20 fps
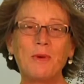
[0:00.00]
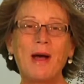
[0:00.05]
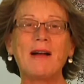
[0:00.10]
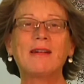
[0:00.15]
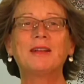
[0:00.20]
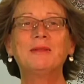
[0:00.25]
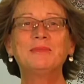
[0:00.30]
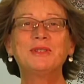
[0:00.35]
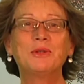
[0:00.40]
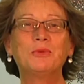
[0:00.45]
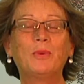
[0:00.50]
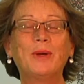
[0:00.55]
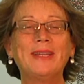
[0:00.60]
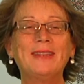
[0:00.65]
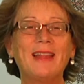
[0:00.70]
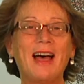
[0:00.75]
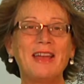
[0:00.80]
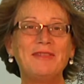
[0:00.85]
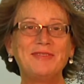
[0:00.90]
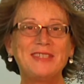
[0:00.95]
Welcome to
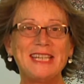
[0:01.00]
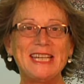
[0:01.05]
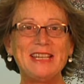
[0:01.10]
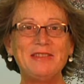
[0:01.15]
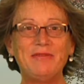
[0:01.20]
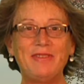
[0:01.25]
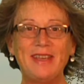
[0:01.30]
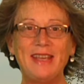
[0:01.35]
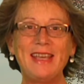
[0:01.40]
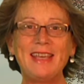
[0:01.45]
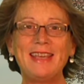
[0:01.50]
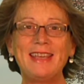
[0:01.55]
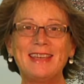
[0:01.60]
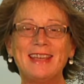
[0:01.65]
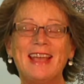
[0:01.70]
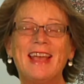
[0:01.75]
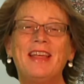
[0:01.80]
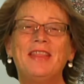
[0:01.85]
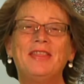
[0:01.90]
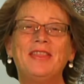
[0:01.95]
Win Life TV.
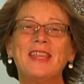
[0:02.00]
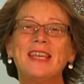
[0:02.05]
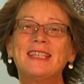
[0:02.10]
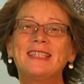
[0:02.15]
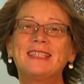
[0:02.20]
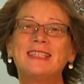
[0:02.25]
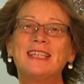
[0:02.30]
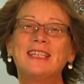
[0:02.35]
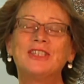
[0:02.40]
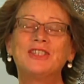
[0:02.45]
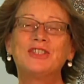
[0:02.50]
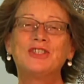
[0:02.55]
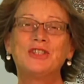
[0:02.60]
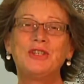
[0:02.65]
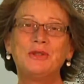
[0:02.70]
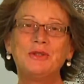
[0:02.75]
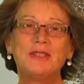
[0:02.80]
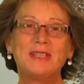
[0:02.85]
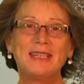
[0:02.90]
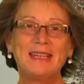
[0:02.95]
This is
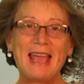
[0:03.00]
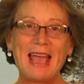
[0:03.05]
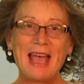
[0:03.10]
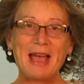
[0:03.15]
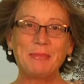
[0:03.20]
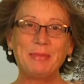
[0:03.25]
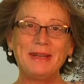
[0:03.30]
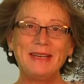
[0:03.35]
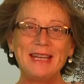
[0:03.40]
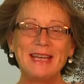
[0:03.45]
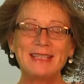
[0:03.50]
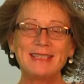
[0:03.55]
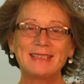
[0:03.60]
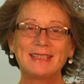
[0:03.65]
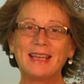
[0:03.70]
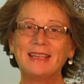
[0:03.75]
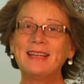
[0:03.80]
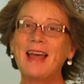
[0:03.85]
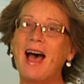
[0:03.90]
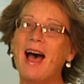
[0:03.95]
Choosing Happiness,
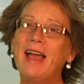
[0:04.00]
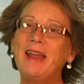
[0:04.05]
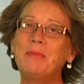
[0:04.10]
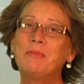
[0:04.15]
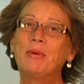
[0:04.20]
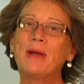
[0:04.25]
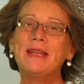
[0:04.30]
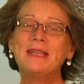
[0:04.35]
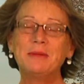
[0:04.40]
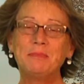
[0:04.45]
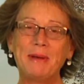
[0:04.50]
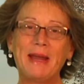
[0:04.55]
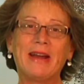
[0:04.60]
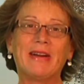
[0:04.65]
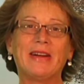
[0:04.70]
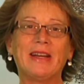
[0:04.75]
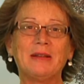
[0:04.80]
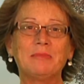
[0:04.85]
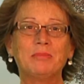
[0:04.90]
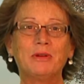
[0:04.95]
and I am Brenda
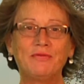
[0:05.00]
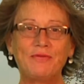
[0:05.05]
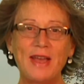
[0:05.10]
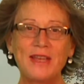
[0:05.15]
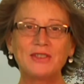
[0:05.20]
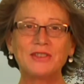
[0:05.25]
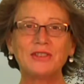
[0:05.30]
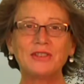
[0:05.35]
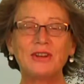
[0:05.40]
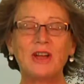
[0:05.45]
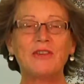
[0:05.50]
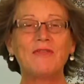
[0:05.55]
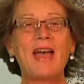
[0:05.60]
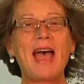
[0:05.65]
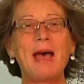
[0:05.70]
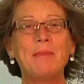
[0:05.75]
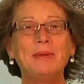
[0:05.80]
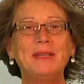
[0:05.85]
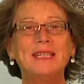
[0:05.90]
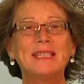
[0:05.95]
Berry, Professor of
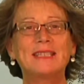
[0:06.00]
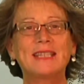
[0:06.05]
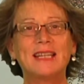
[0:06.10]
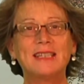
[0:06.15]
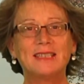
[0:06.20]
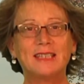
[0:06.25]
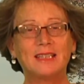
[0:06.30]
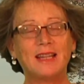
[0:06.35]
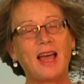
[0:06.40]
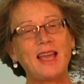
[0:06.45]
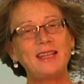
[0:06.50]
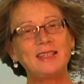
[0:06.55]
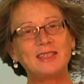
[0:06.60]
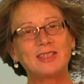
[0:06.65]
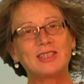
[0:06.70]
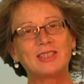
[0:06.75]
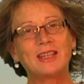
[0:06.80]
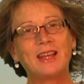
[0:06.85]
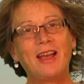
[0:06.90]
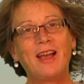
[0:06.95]
Happiness and
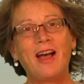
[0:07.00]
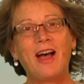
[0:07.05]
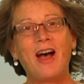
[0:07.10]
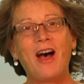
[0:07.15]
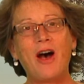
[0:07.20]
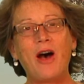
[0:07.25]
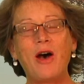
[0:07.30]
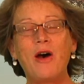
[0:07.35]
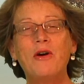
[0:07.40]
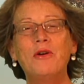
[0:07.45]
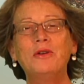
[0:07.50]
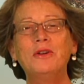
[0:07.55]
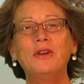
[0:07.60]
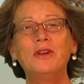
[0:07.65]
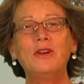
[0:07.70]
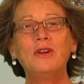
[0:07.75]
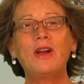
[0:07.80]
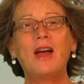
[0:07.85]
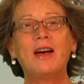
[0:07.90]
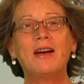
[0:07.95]
Delight,
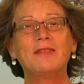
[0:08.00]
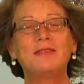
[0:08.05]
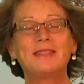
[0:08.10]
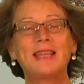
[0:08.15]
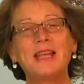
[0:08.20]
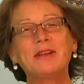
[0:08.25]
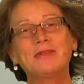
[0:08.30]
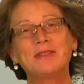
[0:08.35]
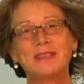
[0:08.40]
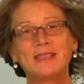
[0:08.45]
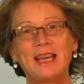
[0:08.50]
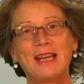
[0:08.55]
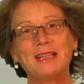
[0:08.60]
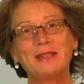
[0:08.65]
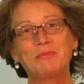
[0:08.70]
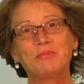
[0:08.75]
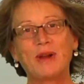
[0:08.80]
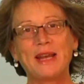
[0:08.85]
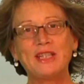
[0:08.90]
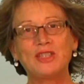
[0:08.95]
owner of Sacred
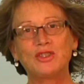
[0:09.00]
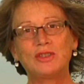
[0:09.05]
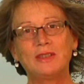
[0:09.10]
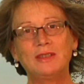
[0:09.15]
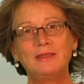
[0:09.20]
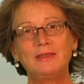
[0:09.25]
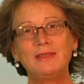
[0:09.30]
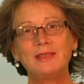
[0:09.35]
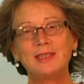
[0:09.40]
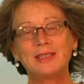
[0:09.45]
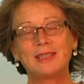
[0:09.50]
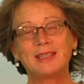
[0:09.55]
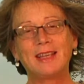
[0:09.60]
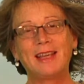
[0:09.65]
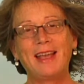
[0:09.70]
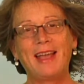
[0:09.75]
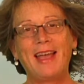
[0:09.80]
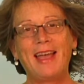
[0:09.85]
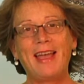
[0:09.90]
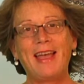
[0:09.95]
Celebrations,
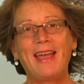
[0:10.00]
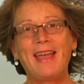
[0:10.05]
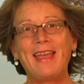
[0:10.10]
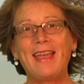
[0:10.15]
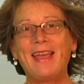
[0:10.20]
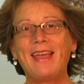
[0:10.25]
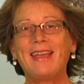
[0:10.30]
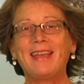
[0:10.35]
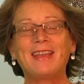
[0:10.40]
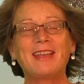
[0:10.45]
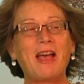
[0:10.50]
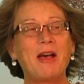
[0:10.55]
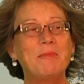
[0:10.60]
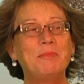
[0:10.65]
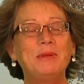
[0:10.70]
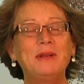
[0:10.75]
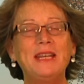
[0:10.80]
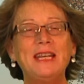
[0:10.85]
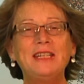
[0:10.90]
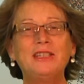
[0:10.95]
a
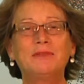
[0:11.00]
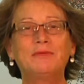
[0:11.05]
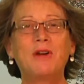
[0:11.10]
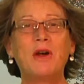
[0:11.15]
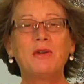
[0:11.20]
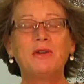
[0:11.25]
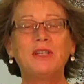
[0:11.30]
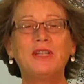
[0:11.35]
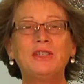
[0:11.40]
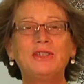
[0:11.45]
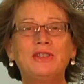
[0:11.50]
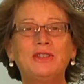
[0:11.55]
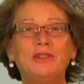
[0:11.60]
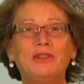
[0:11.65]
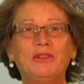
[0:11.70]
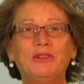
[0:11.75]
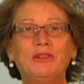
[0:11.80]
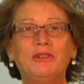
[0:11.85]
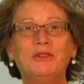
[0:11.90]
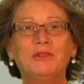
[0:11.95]
company devoted
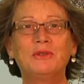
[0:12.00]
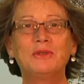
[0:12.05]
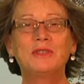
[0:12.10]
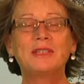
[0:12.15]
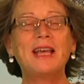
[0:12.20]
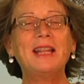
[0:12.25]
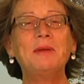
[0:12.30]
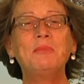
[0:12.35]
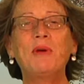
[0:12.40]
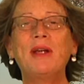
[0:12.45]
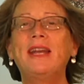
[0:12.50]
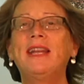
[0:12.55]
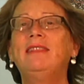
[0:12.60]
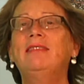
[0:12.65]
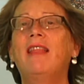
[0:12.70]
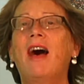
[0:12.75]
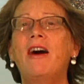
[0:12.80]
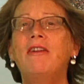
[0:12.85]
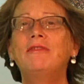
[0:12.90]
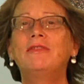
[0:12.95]
to
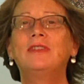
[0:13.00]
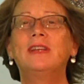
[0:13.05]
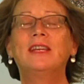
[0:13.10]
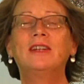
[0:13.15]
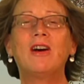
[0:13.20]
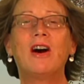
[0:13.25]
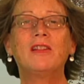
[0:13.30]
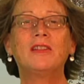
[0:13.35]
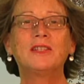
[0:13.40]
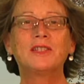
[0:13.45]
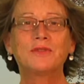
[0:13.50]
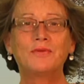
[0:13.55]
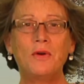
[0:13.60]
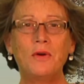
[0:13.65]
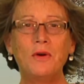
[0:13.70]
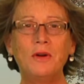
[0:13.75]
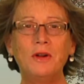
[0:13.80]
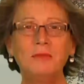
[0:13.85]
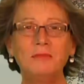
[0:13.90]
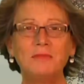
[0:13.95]
celebrating love in all its
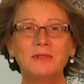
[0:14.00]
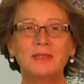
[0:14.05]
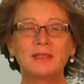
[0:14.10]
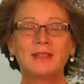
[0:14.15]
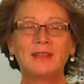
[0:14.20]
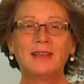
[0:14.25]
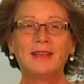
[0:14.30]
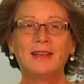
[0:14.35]
forms